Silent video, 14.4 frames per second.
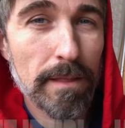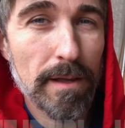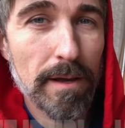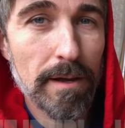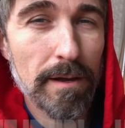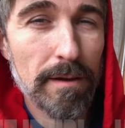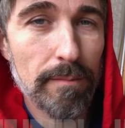
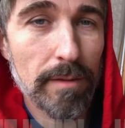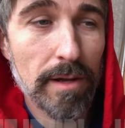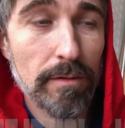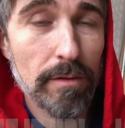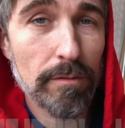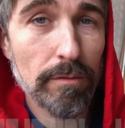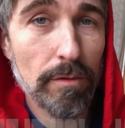I
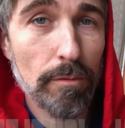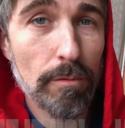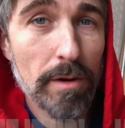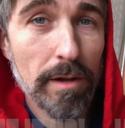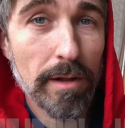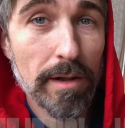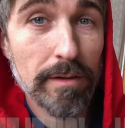don't know
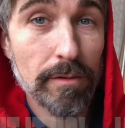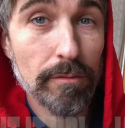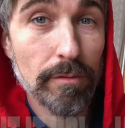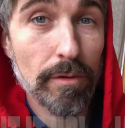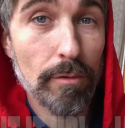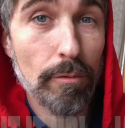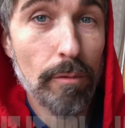what, I
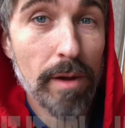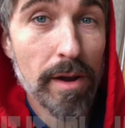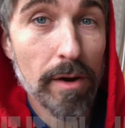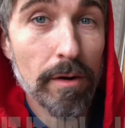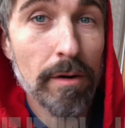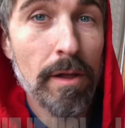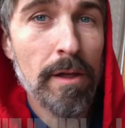don't know
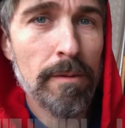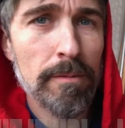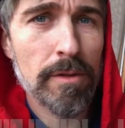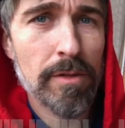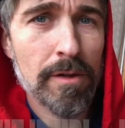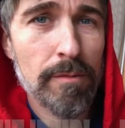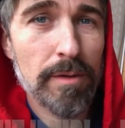where.
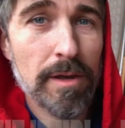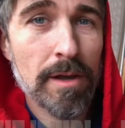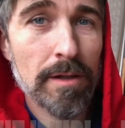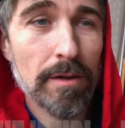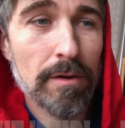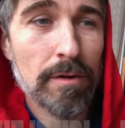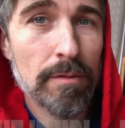It's gonna be
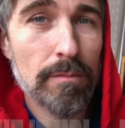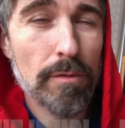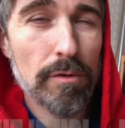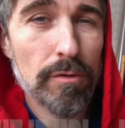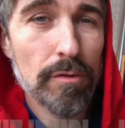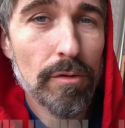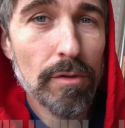kind of
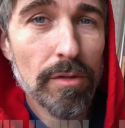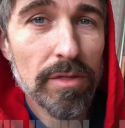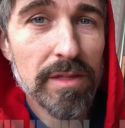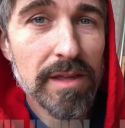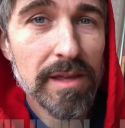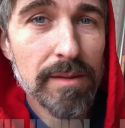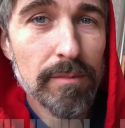commercial
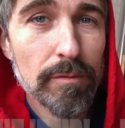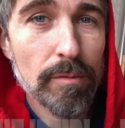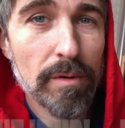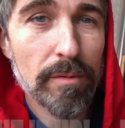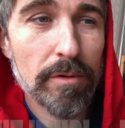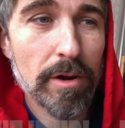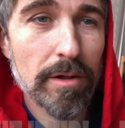themed
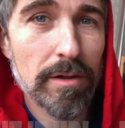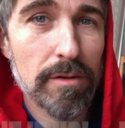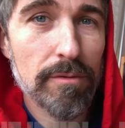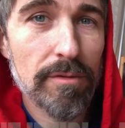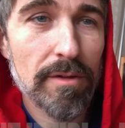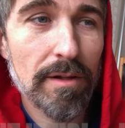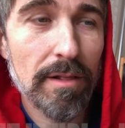where we're gonna
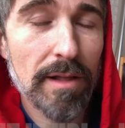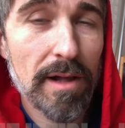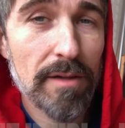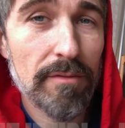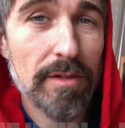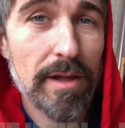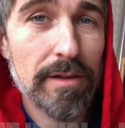use a
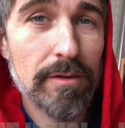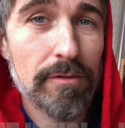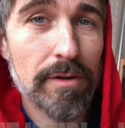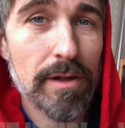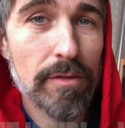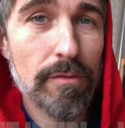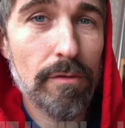lot of light to
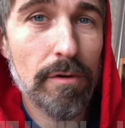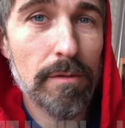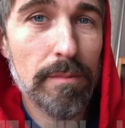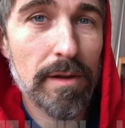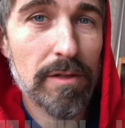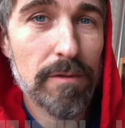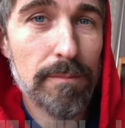
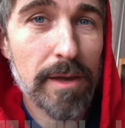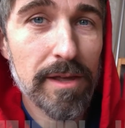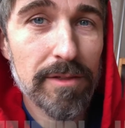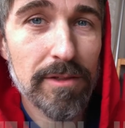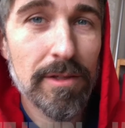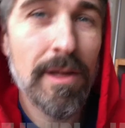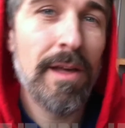transform a
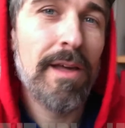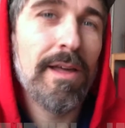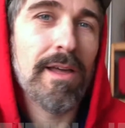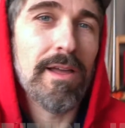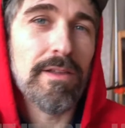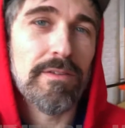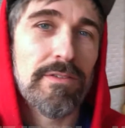space
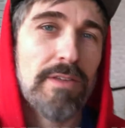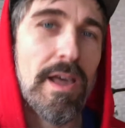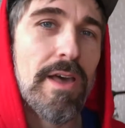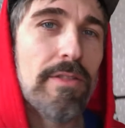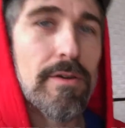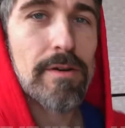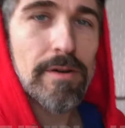and
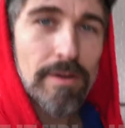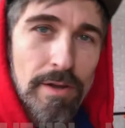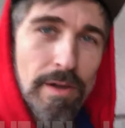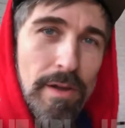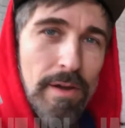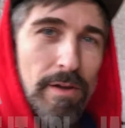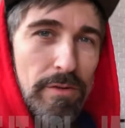tether
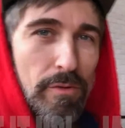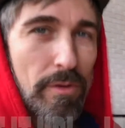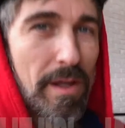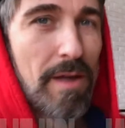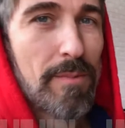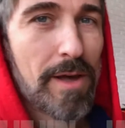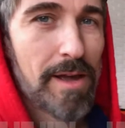to an
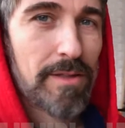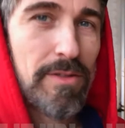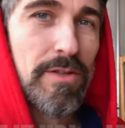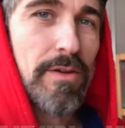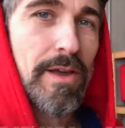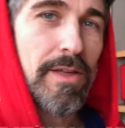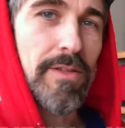iPad
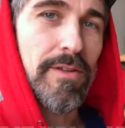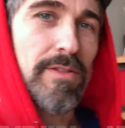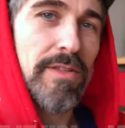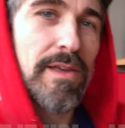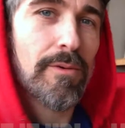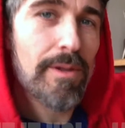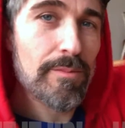so you guys can
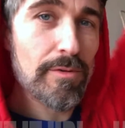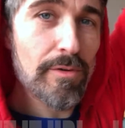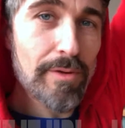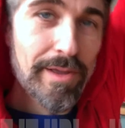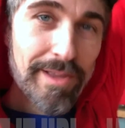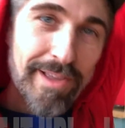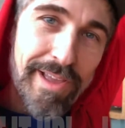see what I'm
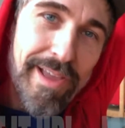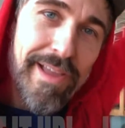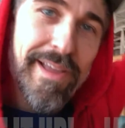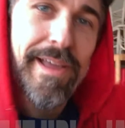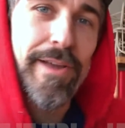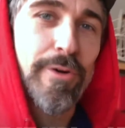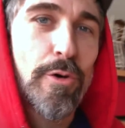doing
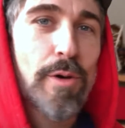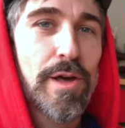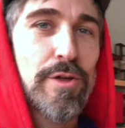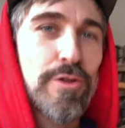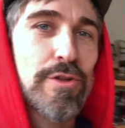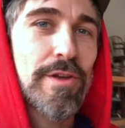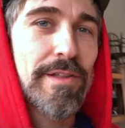and
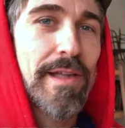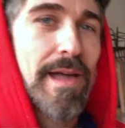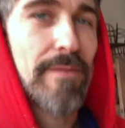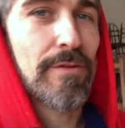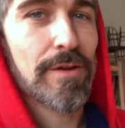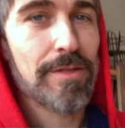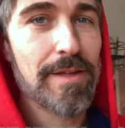question
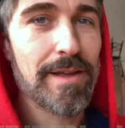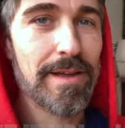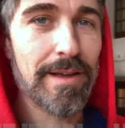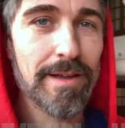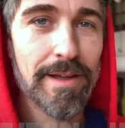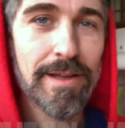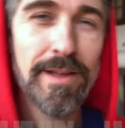
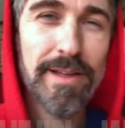everything.